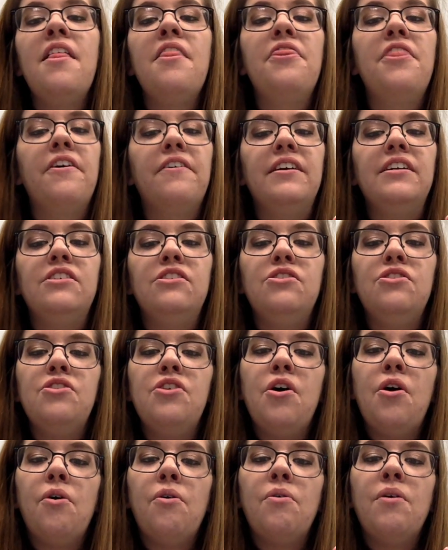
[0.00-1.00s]
There is
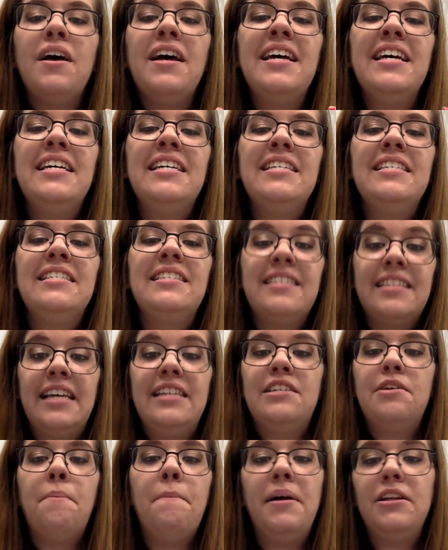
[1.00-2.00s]
no
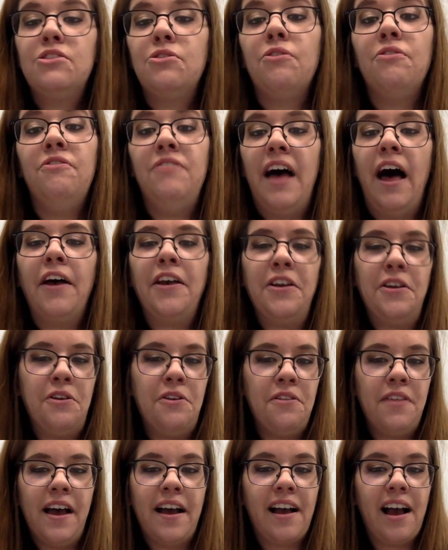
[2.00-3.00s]
sentimental value
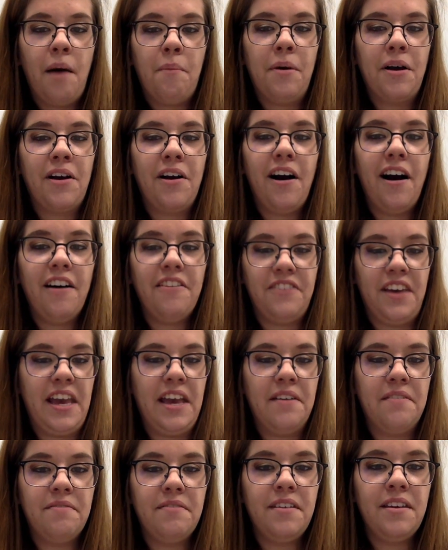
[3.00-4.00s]
to that cup of coffee.